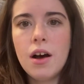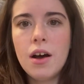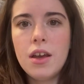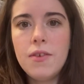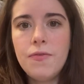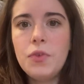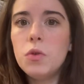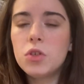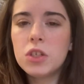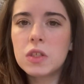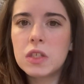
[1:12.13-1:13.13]
If you
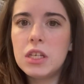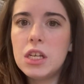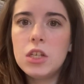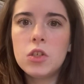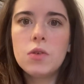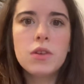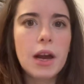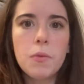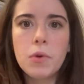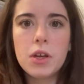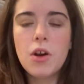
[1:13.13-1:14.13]
just need to
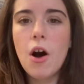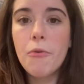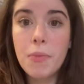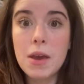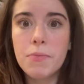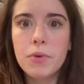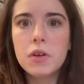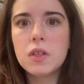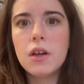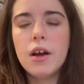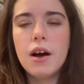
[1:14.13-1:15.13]
get rid of
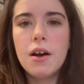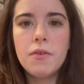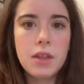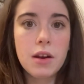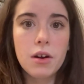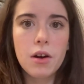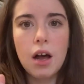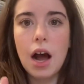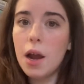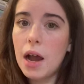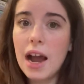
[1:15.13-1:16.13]
papers,
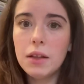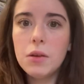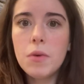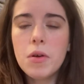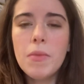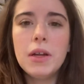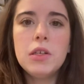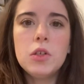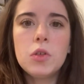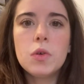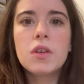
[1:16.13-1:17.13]
I highly recommend
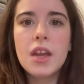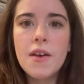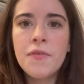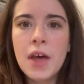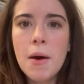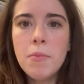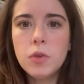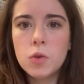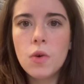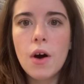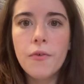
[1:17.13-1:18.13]
you to give them
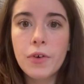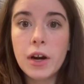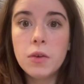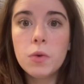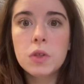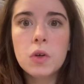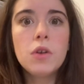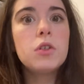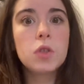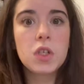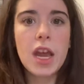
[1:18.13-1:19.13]
to a friend who is going
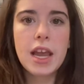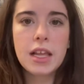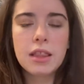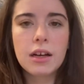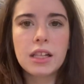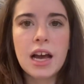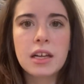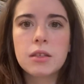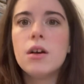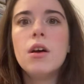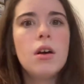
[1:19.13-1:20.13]
to take the
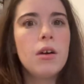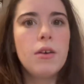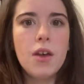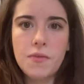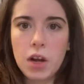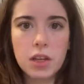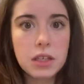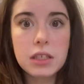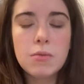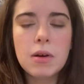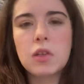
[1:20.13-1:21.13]
class, if not
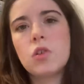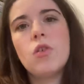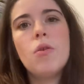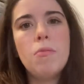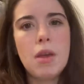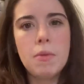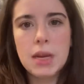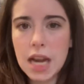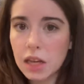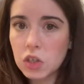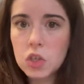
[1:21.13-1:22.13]
this semester, maybe
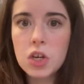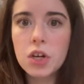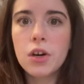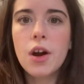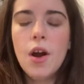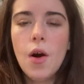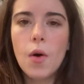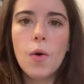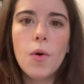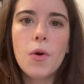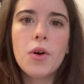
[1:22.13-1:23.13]
next year,
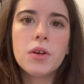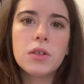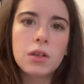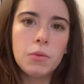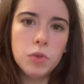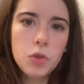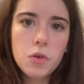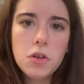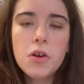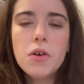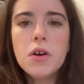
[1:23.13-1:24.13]
or some
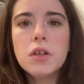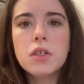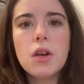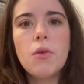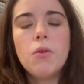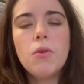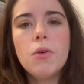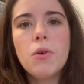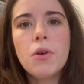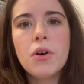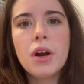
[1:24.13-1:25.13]
juniors.
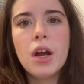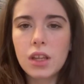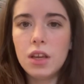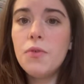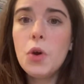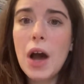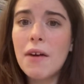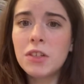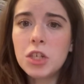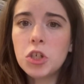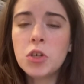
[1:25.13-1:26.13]
Or if you
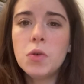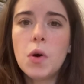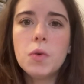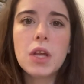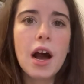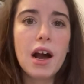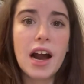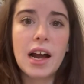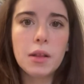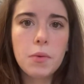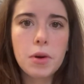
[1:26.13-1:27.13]
have digital notes, I
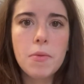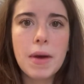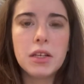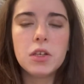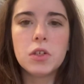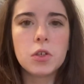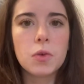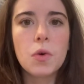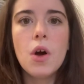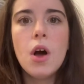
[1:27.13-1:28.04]
highly recommend you to